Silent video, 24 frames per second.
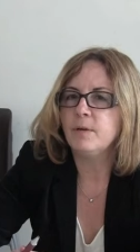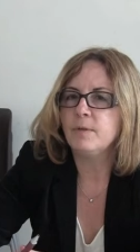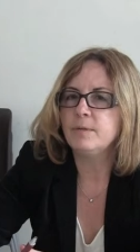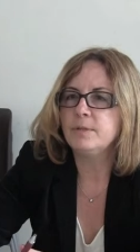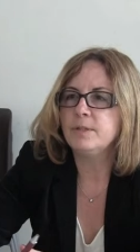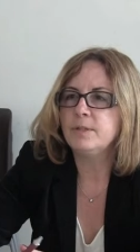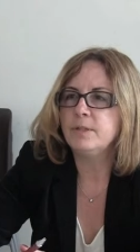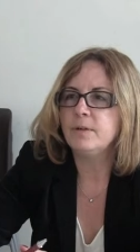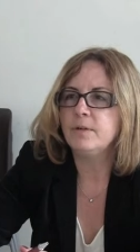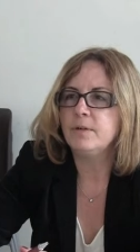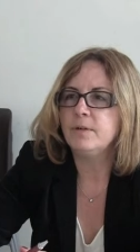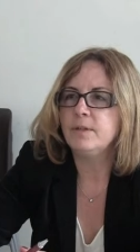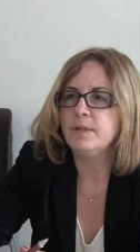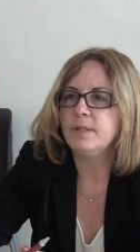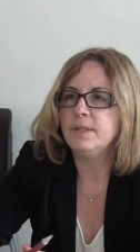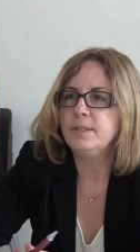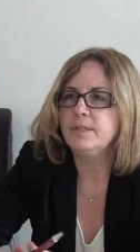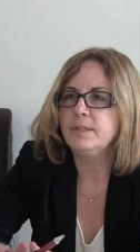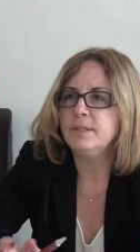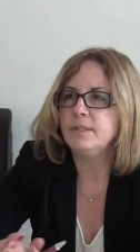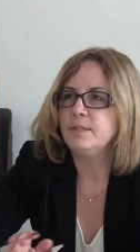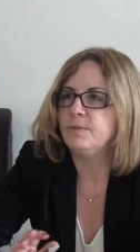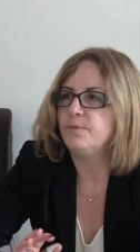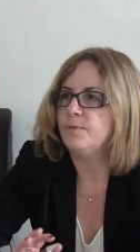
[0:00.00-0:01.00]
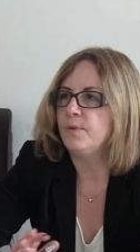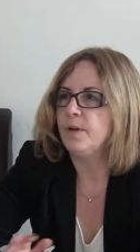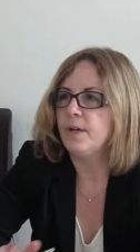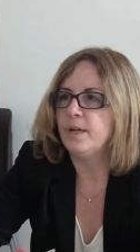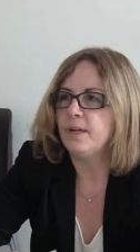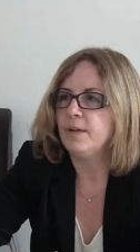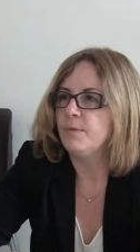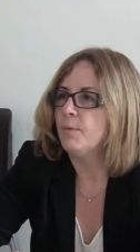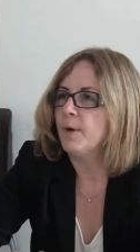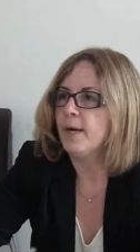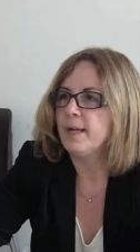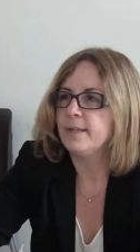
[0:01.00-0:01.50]
Also, this is
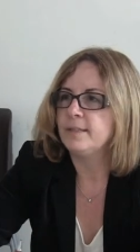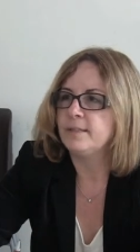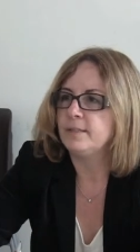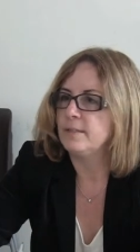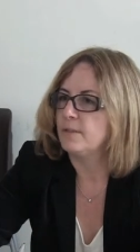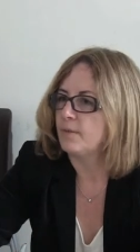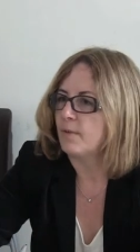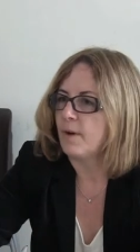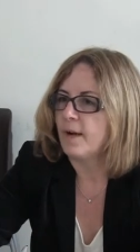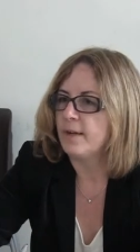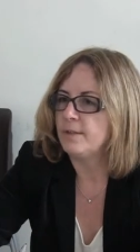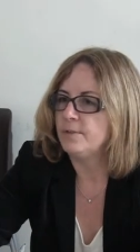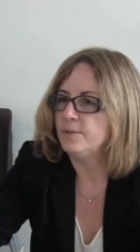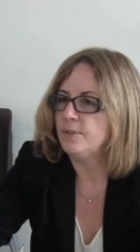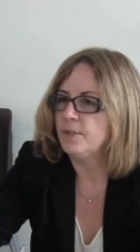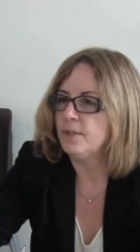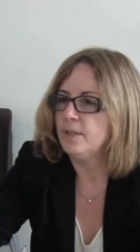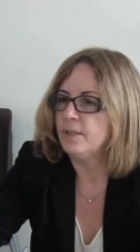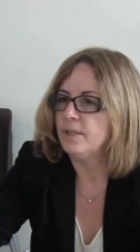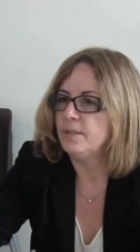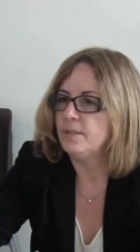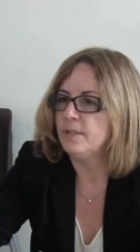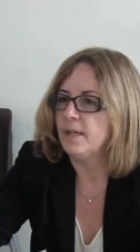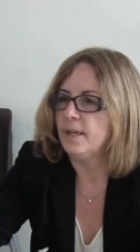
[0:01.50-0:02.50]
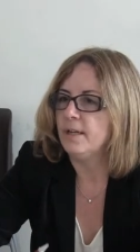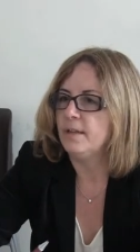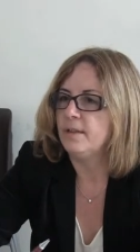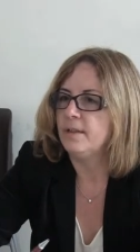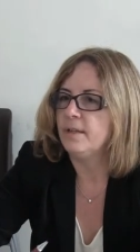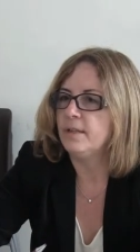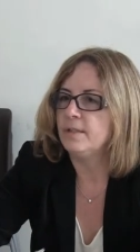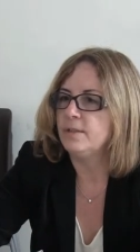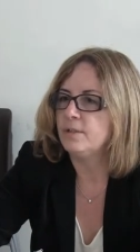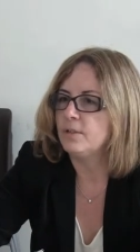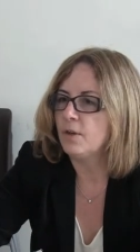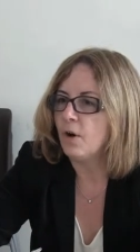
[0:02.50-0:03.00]
very well structured and
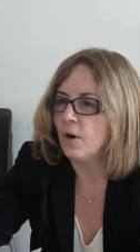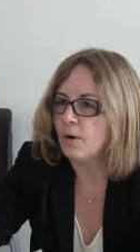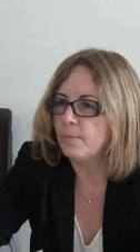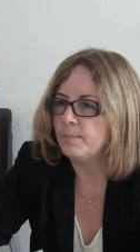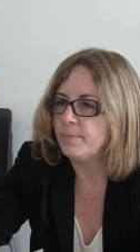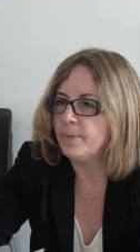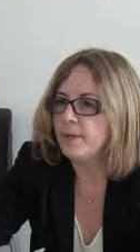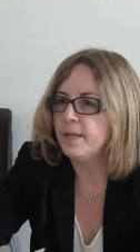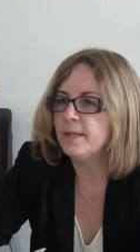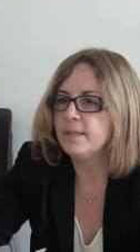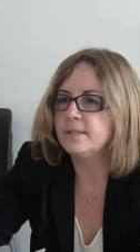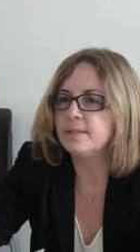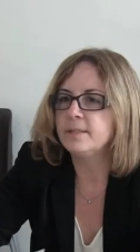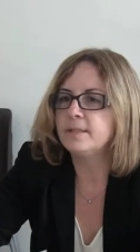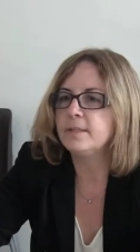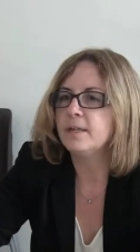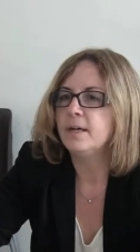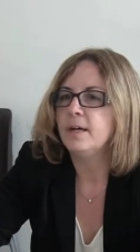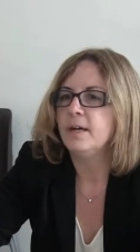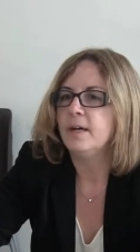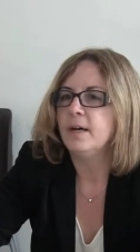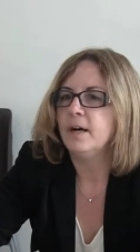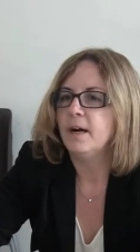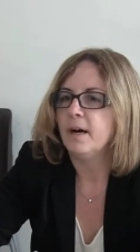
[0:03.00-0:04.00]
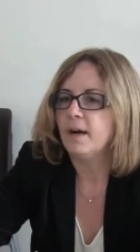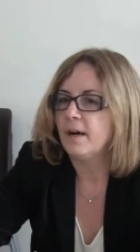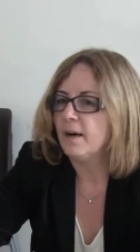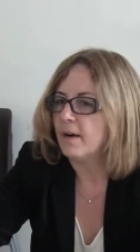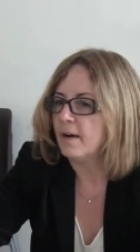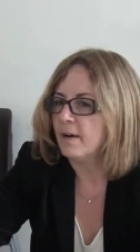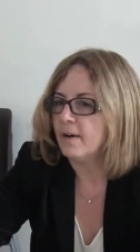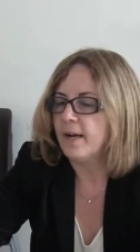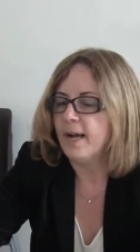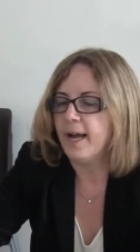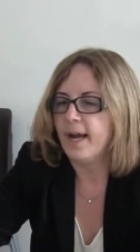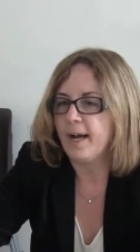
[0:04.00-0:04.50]
the topics
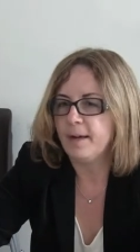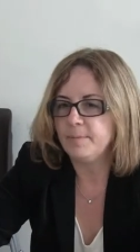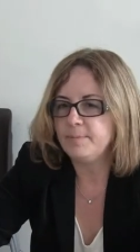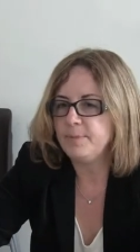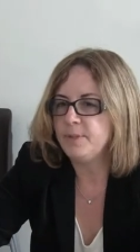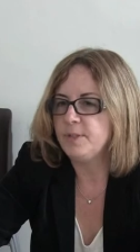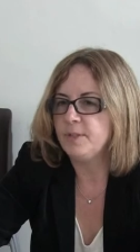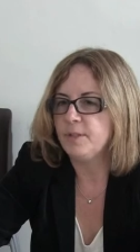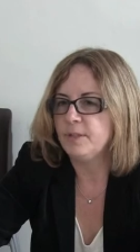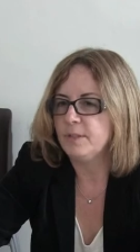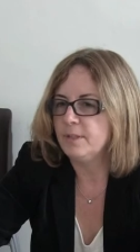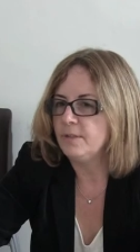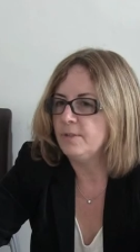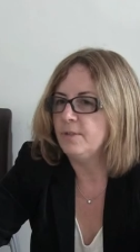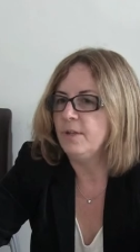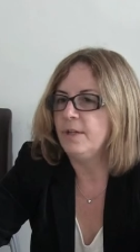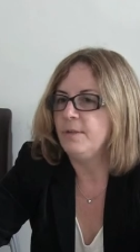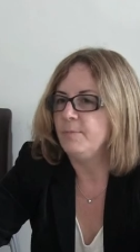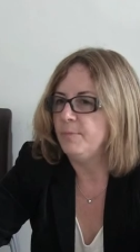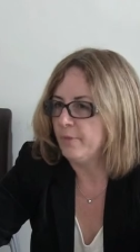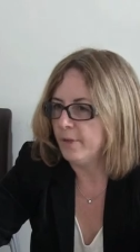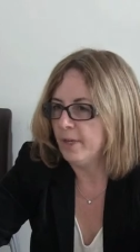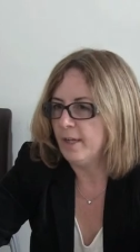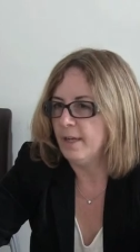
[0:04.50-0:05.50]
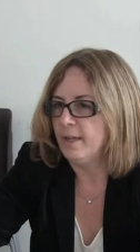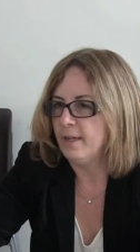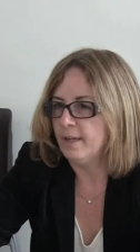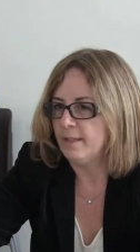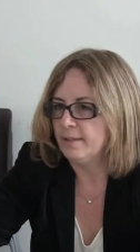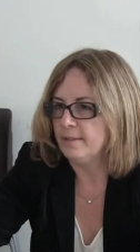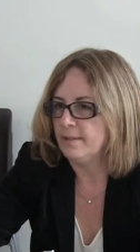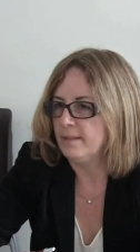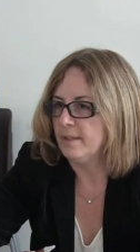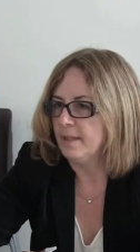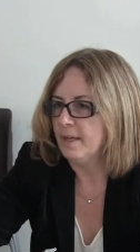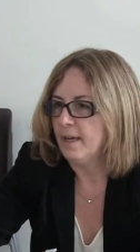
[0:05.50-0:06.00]
are absolutely
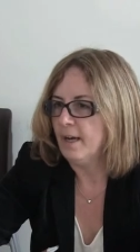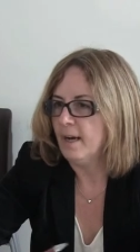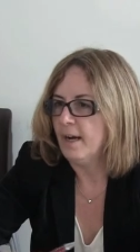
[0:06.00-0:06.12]
brilliant.